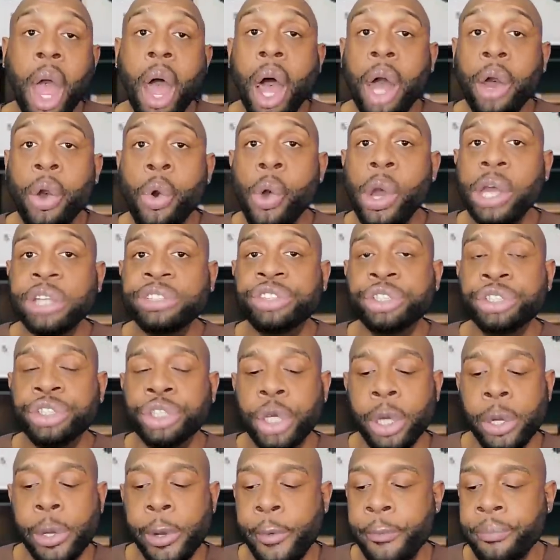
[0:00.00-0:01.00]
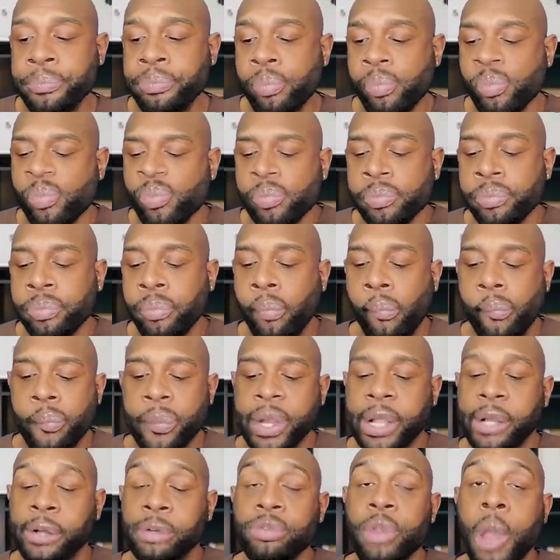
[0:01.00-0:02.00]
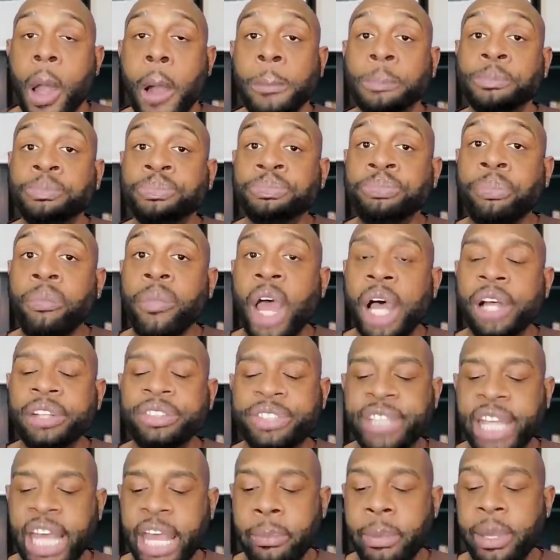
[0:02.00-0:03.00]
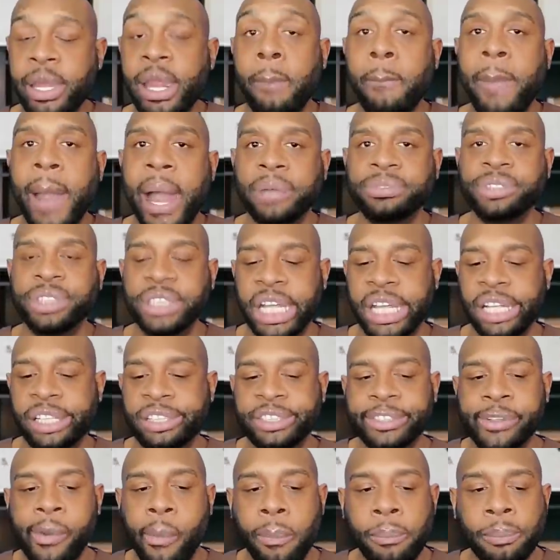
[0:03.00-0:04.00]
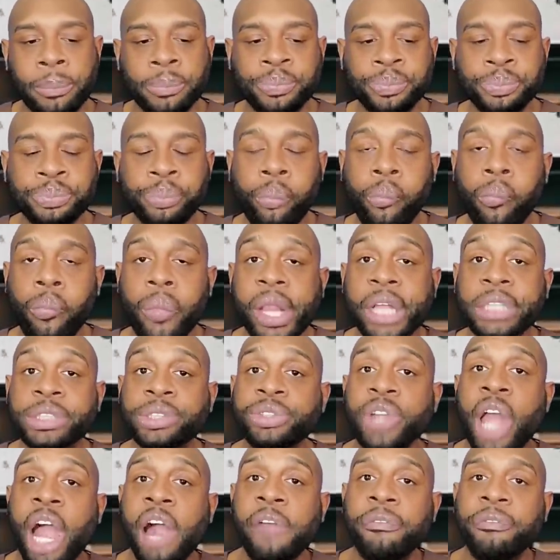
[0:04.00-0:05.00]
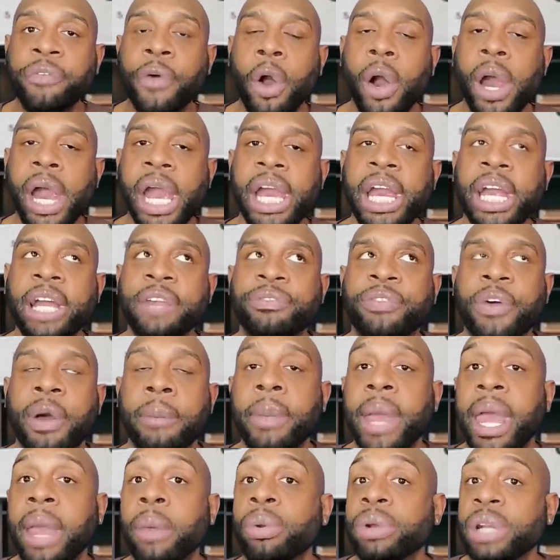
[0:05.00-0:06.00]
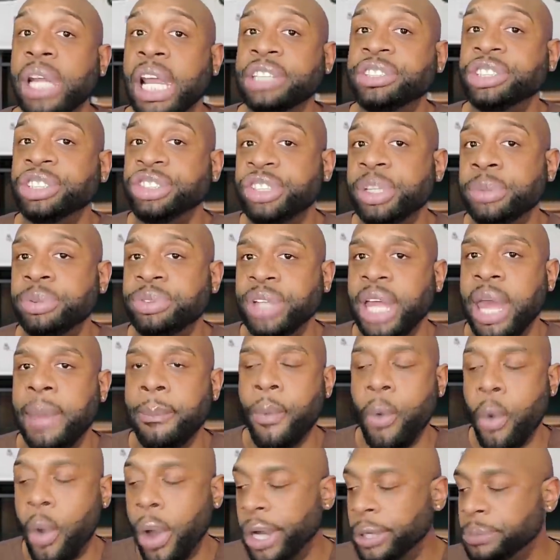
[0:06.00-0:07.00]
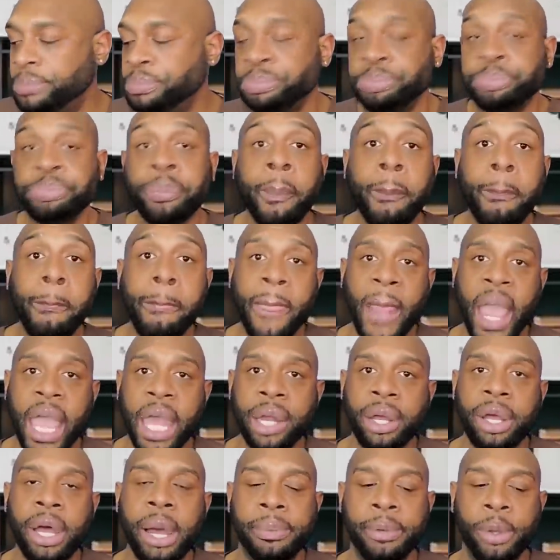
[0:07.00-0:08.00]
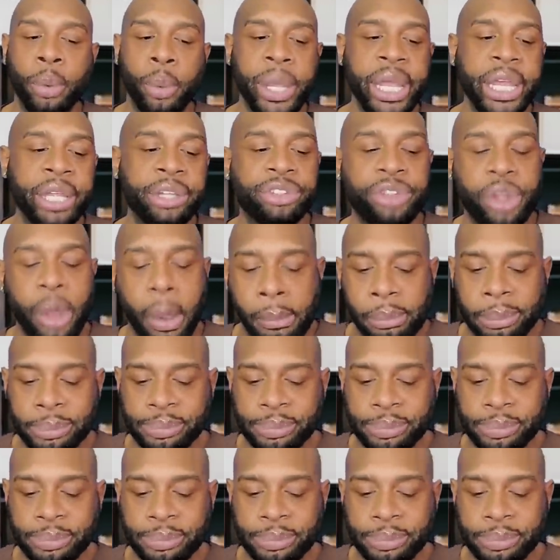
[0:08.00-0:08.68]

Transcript: are going to do a segment about this as far as from a relationship standpoint in a couple of weeks.